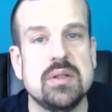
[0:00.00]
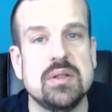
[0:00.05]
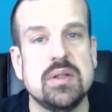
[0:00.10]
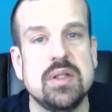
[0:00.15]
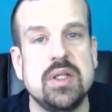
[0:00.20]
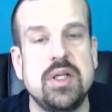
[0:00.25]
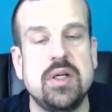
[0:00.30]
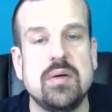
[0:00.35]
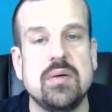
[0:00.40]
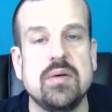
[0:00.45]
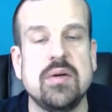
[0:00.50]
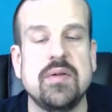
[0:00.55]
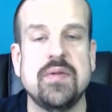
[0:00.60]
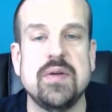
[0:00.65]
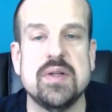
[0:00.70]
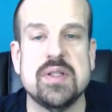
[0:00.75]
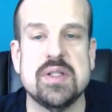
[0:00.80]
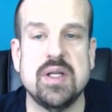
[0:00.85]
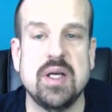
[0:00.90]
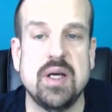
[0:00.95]
if
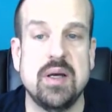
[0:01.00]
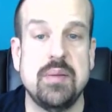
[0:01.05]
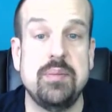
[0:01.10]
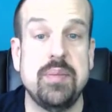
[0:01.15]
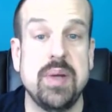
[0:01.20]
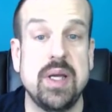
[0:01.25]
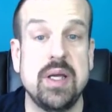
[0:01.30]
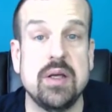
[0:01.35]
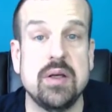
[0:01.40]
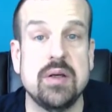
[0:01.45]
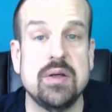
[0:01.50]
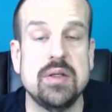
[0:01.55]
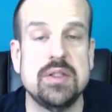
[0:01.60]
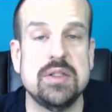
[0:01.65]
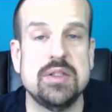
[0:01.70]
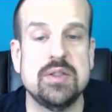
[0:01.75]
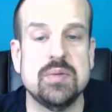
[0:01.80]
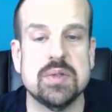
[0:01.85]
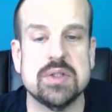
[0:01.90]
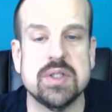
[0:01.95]
it's baked
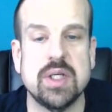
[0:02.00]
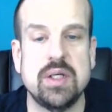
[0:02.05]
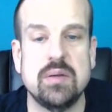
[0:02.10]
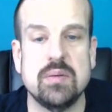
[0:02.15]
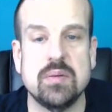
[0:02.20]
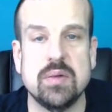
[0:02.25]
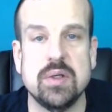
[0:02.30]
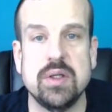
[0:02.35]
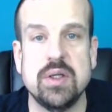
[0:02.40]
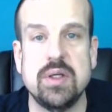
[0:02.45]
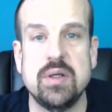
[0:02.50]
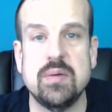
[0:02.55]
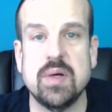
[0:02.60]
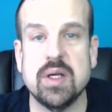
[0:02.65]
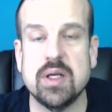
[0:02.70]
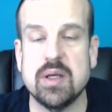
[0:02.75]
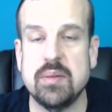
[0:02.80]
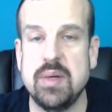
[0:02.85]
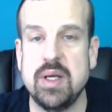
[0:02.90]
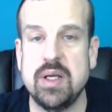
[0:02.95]
goods, which I don't really
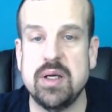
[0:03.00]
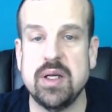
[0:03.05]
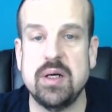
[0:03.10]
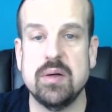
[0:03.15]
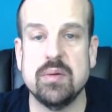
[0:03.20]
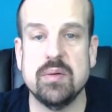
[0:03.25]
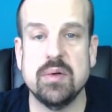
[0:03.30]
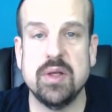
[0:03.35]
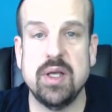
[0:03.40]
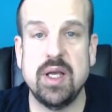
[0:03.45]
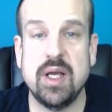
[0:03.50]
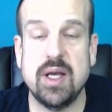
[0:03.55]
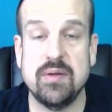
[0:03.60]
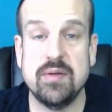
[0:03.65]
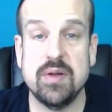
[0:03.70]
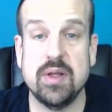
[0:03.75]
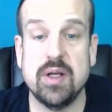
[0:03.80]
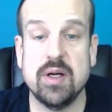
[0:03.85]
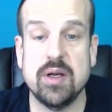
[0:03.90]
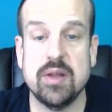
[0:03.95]
recommend, I don't really have a
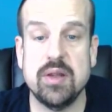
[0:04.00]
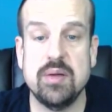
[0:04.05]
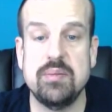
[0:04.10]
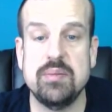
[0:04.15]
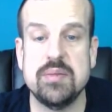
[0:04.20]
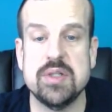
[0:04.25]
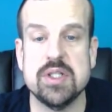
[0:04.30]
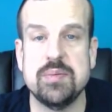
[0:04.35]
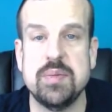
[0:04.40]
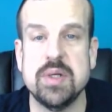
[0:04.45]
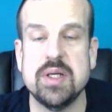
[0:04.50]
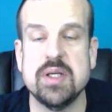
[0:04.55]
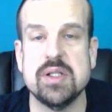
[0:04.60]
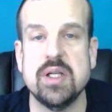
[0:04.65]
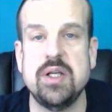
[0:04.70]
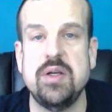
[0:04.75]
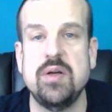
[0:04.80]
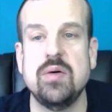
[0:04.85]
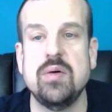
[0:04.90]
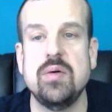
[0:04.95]
lot of them, just because I
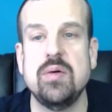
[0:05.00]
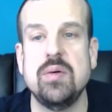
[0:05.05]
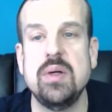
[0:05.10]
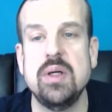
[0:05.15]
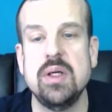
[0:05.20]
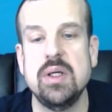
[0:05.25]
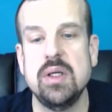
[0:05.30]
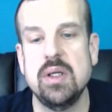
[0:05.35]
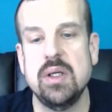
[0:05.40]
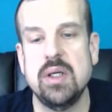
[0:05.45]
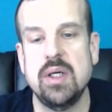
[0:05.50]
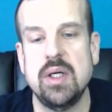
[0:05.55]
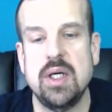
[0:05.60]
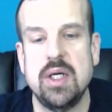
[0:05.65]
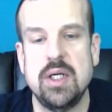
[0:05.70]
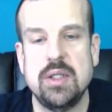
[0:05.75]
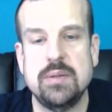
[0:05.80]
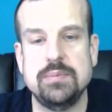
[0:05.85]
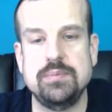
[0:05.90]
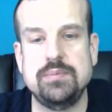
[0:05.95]
know
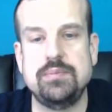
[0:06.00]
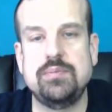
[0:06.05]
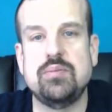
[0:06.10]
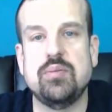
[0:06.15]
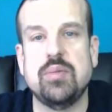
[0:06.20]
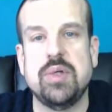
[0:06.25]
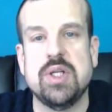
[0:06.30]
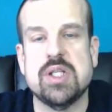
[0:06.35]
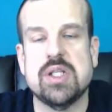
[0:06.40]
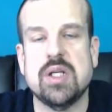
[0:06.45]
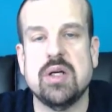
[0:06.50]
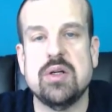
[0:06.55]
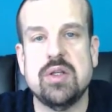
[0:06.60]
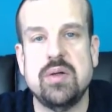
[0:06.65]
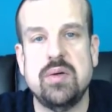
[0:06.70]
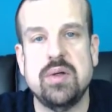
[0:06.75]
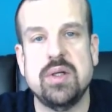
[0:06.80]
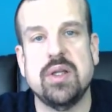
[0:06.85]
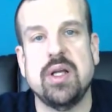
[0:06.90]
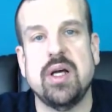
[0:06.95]
when you start
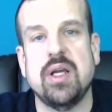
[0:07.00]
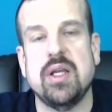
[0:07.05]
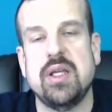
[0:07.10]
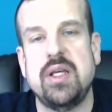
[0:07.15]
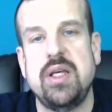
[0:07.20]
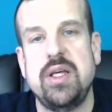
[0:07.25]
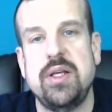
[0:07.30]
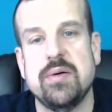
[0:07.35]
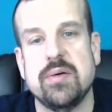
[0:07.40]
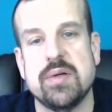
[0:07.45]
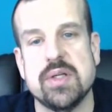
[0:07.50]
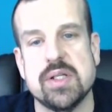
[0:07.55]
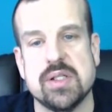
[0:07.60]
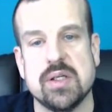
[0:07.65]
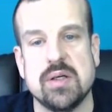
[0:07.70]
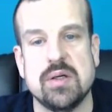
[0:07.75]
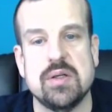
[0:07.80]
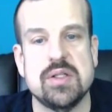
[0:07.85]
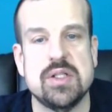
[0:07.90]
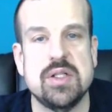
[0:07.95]
doing a lot of keto
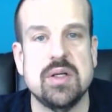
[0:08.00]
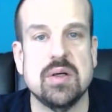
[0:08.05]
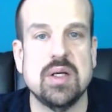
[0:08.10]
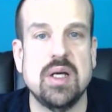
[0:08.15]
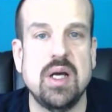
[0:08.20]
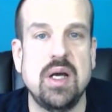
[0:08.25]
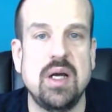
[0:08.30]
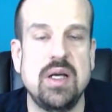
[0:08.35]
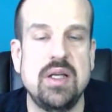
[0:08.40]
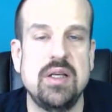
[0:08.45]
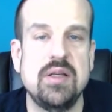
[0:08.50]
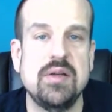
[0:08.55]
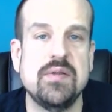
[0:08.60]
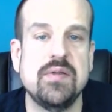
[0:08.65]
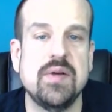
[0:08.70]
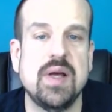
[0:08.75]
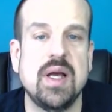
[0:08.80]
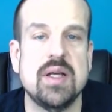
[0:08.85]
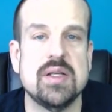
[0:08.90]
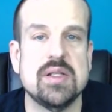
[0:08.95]
desserts, you're kind of
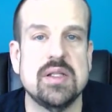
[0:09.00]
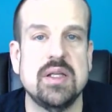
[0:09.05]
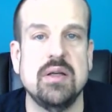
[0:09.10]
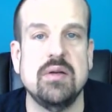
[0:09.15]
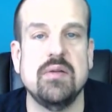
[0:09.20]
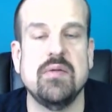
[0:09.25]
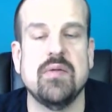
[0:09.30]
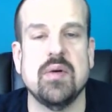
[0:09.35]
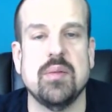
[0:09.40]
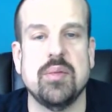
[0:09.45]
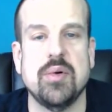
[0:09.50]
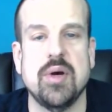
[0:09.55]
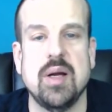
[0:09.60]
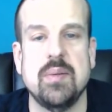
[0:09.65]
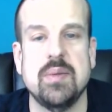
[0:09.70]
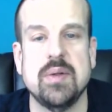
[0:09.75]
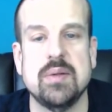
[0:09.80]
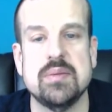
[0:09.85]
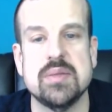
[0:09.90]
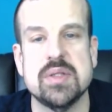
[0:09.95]
asking for
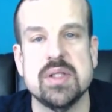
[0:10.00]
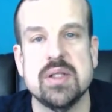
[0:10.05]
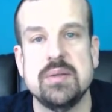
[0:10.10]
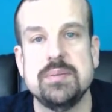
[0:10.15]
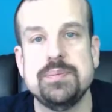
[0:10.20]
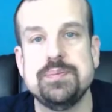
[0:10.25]
problems.